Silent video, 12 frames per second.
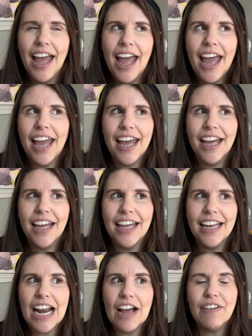
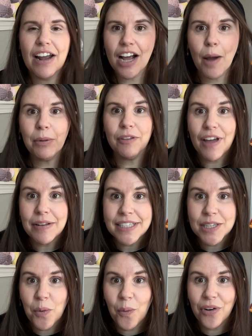And I've had a couple of
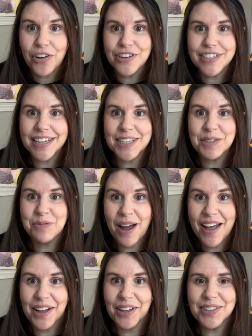Etsy orders as well.